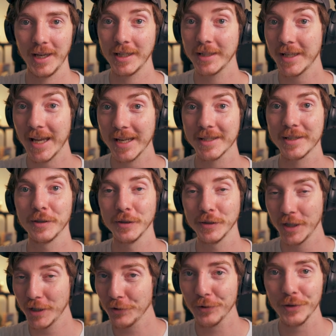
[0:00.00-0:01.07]
and it takes
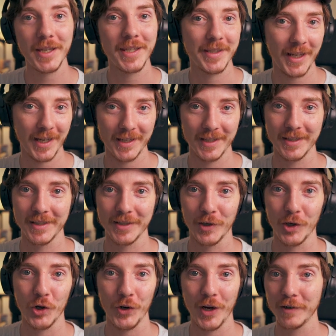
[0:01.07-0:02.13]
literally seconds to
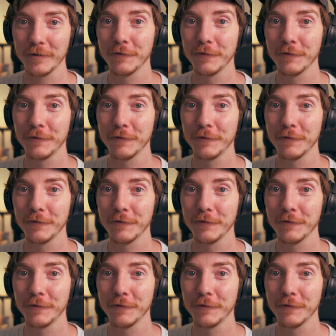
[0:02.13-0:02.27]
create